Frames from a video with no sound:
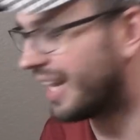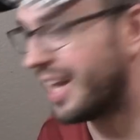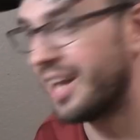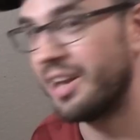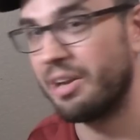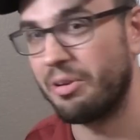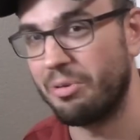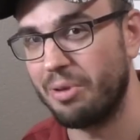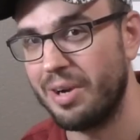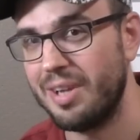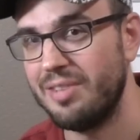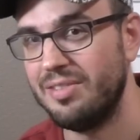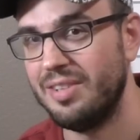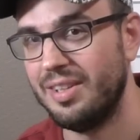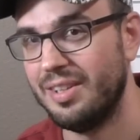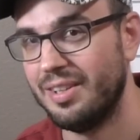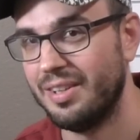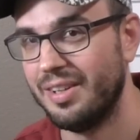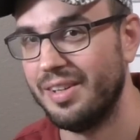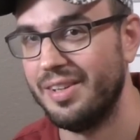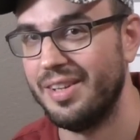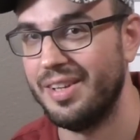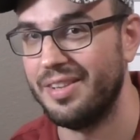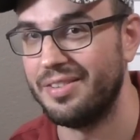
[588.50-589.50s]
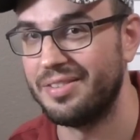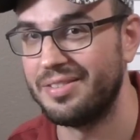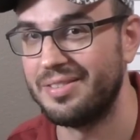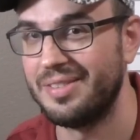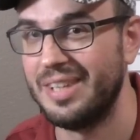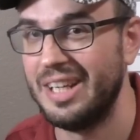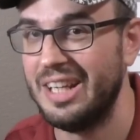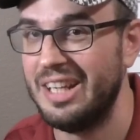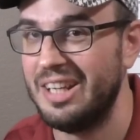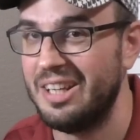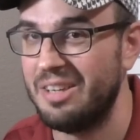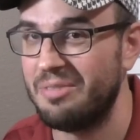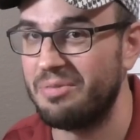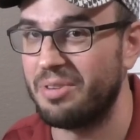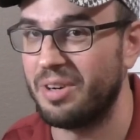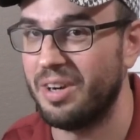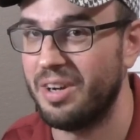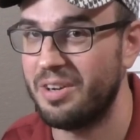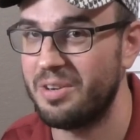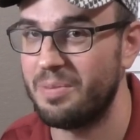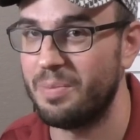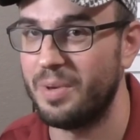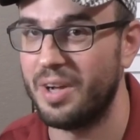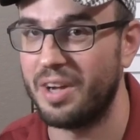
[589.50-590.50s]
got a great deal on this. For
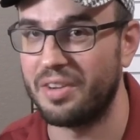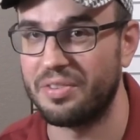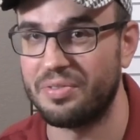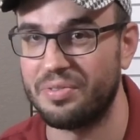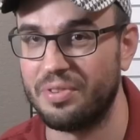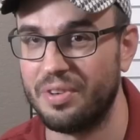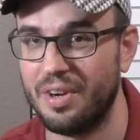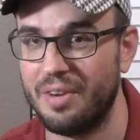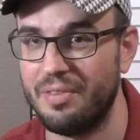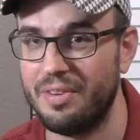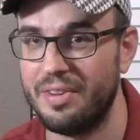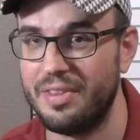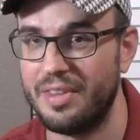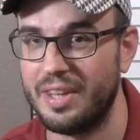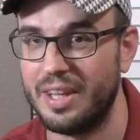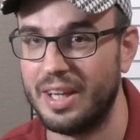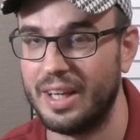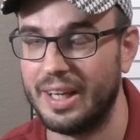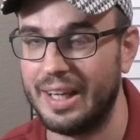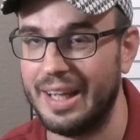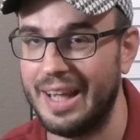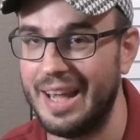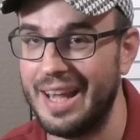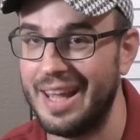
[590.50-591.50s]
$100 for everything.